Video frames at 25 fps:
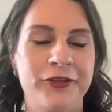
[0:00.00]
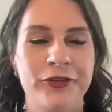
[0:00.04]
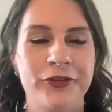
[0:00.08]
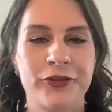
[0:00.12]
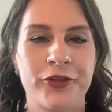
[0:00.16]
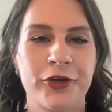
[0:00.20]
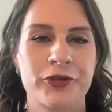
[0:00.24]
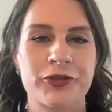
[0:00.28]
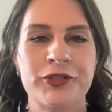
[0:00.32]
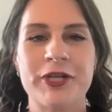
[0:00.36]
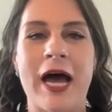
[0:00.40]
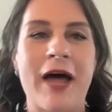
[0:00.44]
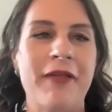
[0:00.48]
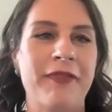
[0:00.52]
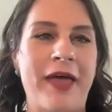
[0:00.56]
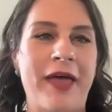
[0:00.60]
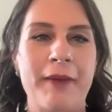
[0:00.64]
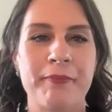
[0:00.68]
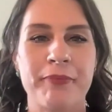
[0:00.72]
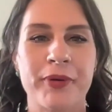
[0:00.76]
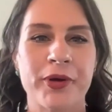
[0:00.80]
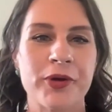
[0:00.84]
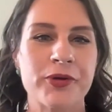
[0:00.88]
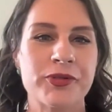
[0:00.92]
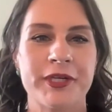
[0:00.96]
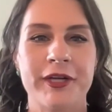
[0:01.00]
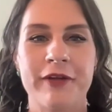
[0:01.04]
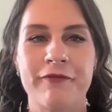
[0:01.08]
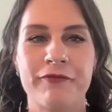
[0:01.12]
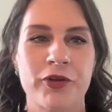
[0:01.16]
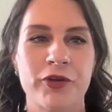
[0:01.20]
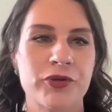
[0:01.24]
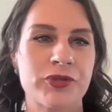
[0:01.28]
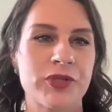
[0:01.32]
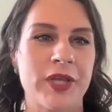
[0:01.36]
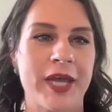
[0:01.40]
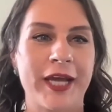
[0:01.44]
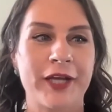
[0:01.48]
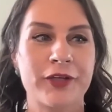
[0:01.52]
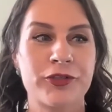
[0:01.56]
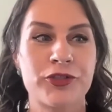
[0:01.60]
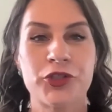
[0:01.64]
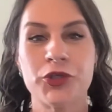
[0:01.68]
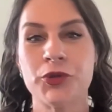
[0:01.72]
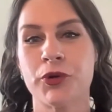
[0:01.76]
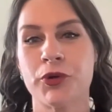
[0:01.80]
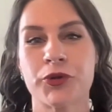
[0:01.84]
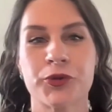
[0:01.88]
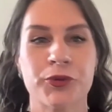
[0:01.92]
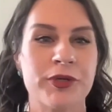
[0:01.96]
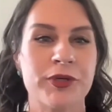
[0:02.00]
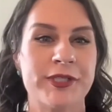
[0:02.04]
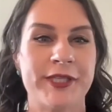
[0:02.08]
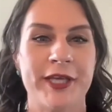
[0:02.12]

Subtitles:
there's not that person if there's like 2 or 3